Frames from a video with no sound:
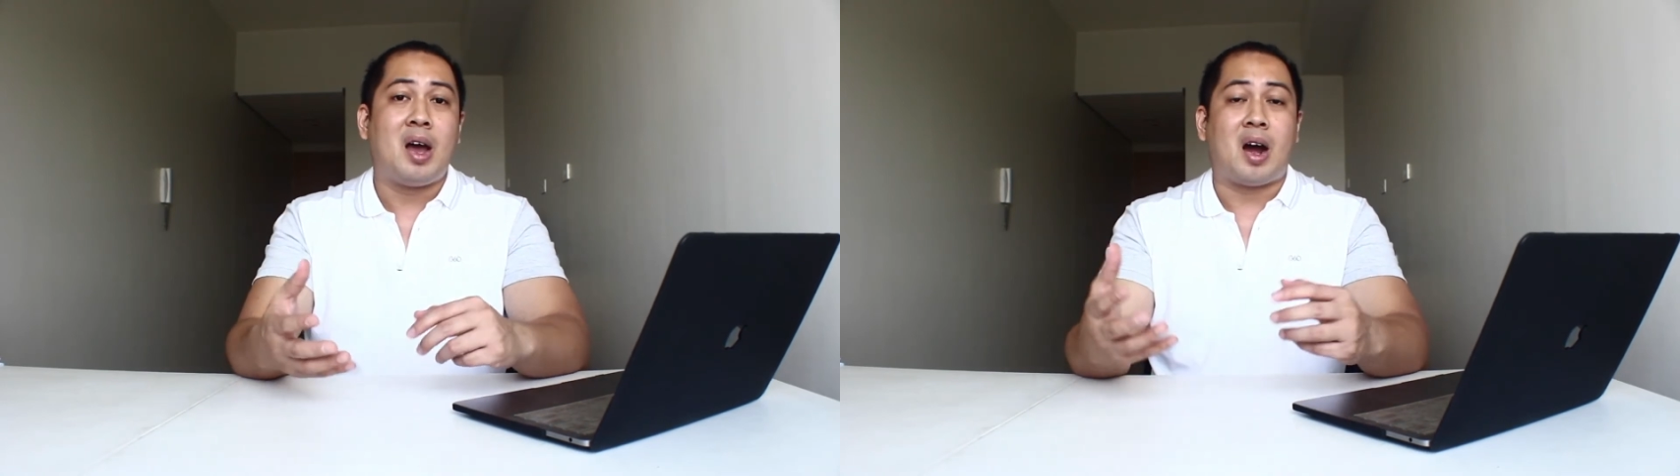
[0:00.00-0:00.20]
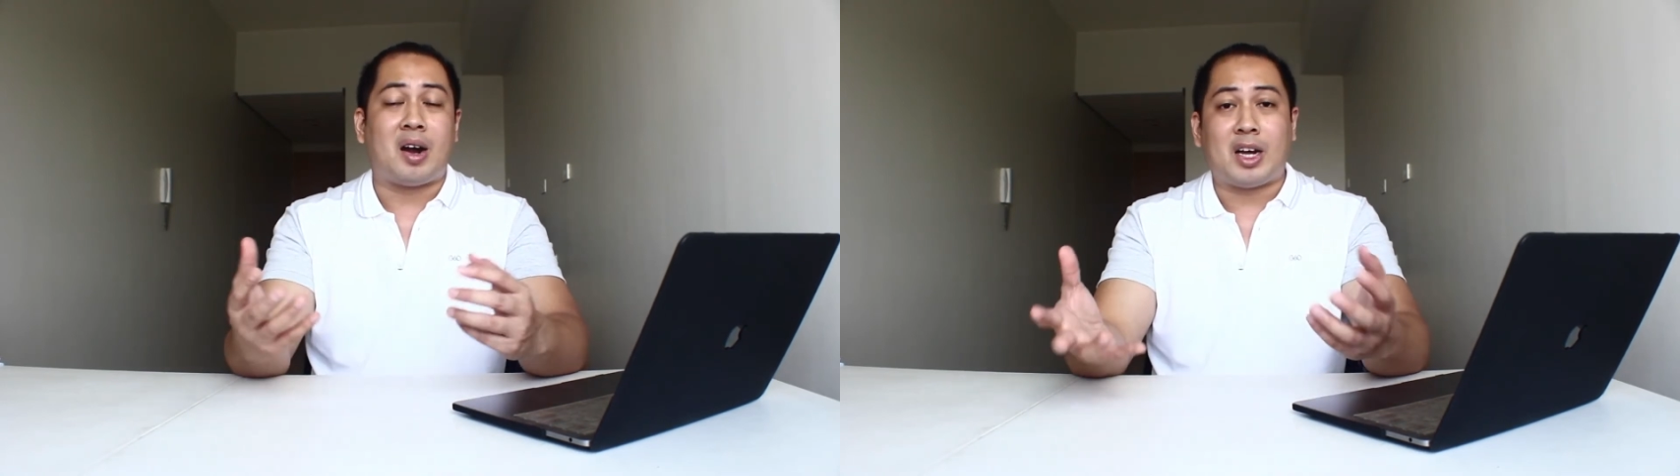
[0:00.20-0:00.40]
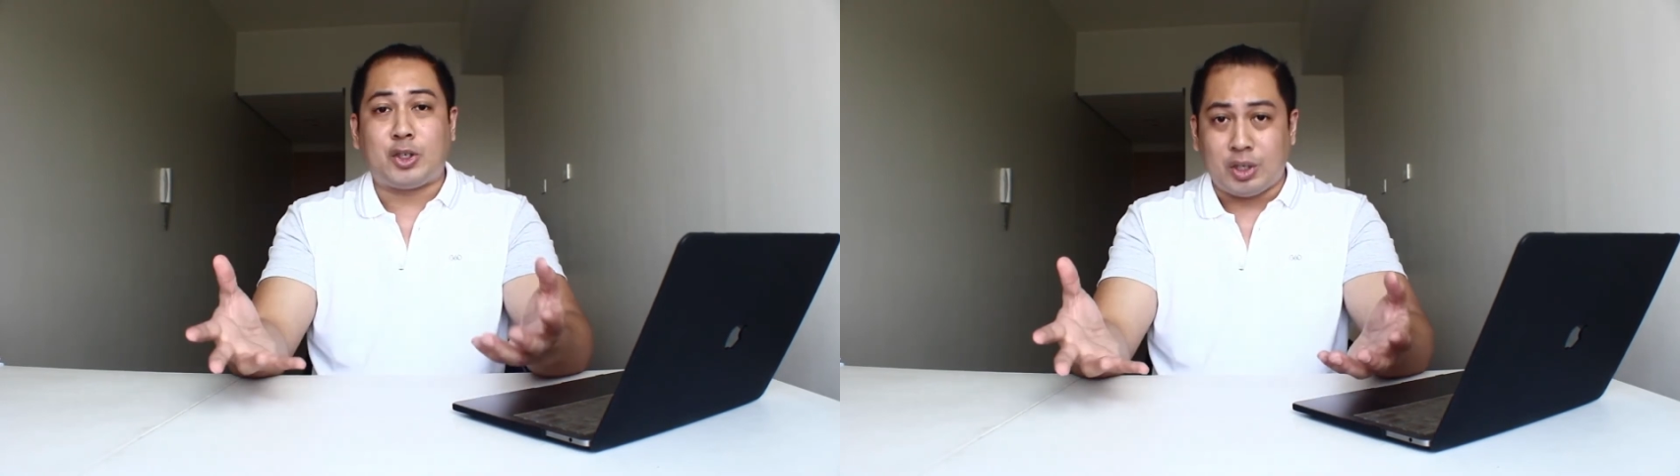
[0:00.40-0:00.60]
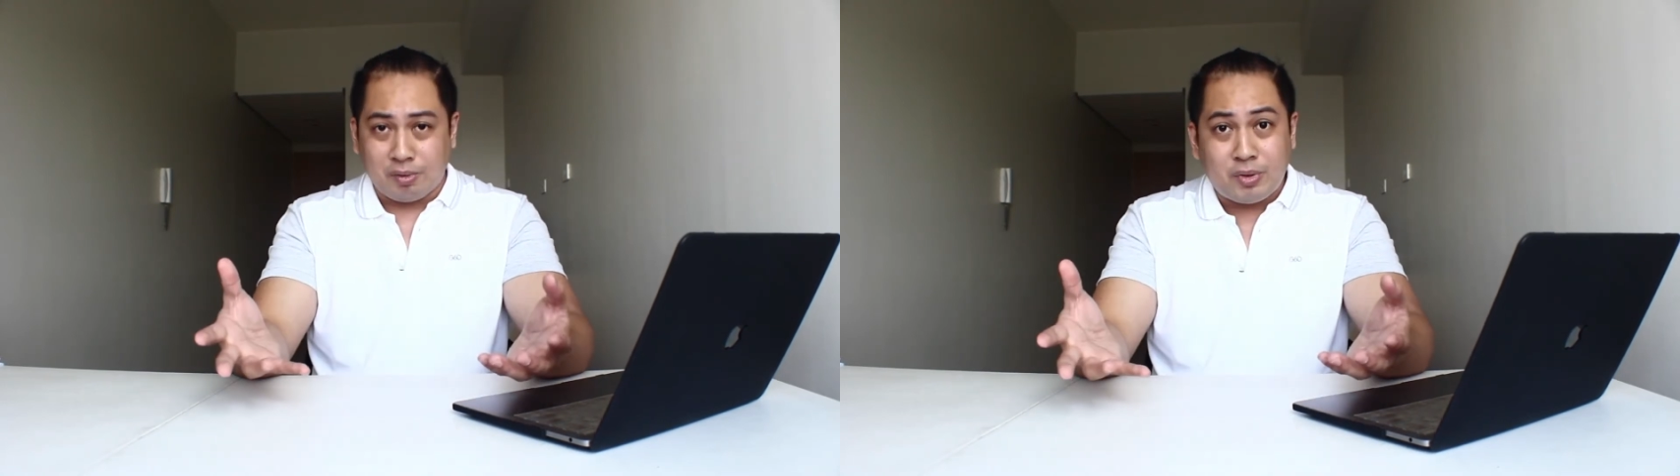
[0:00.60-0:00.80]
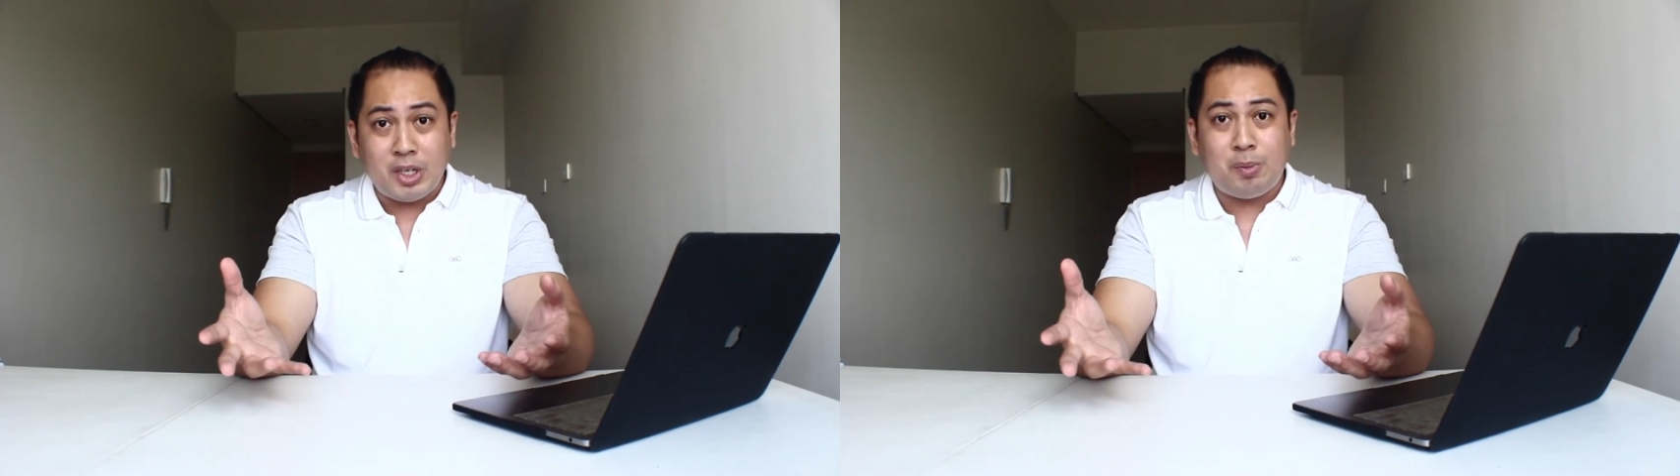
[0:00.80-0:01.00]
are actually
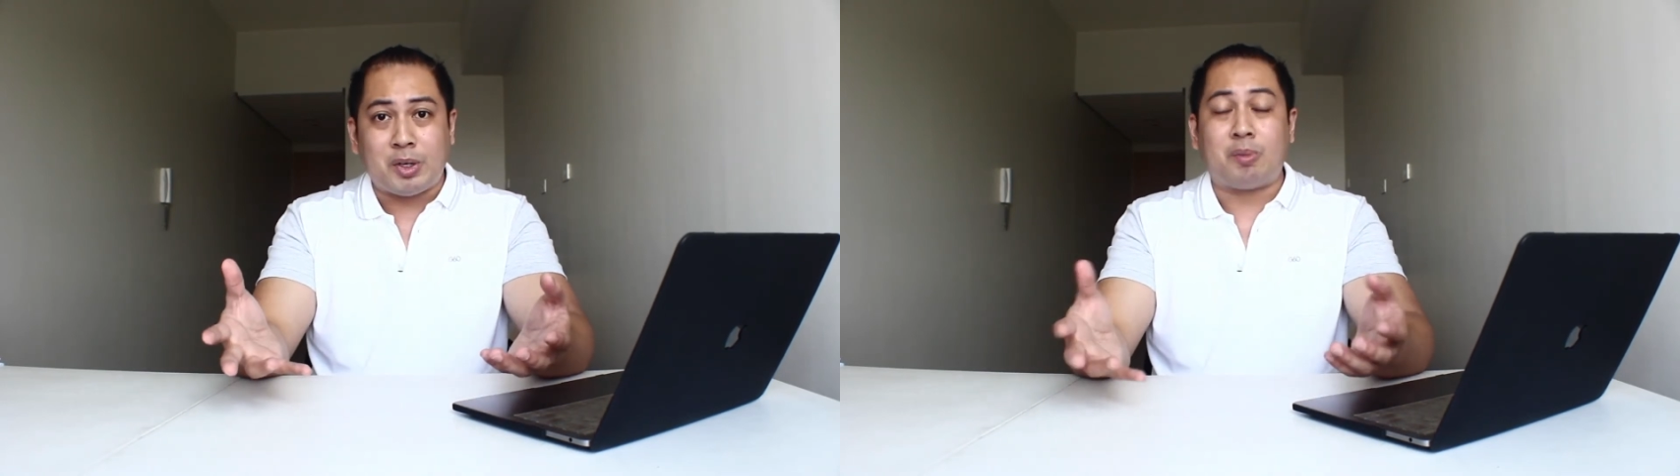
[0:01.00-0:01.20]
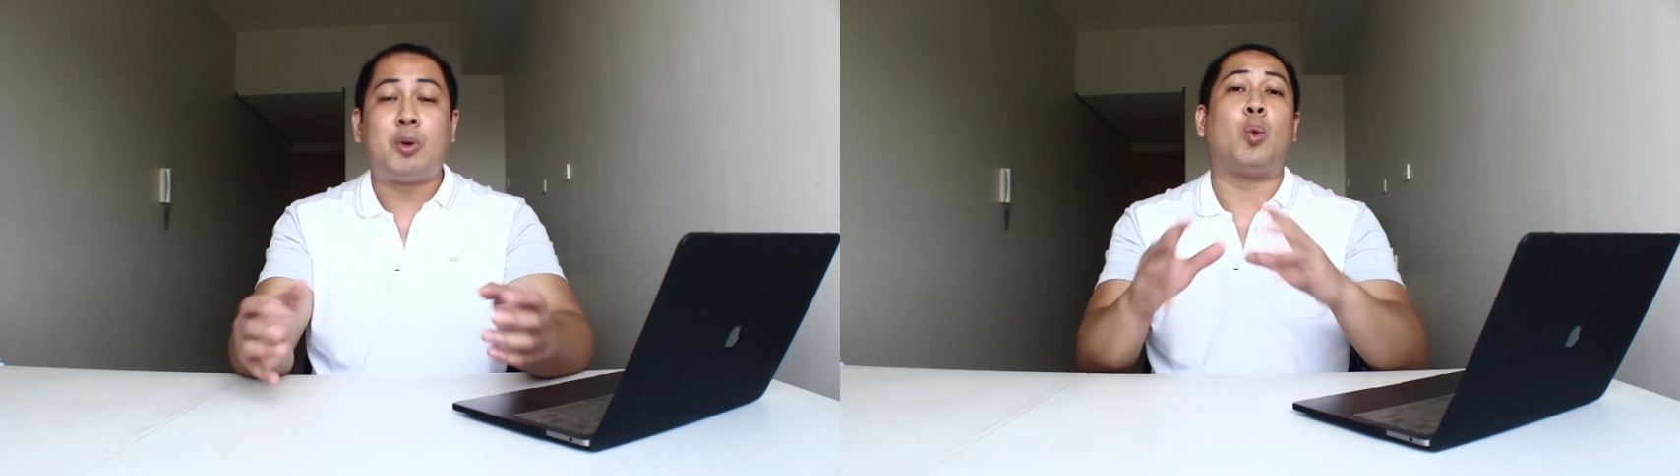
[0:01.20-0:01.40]
freemium.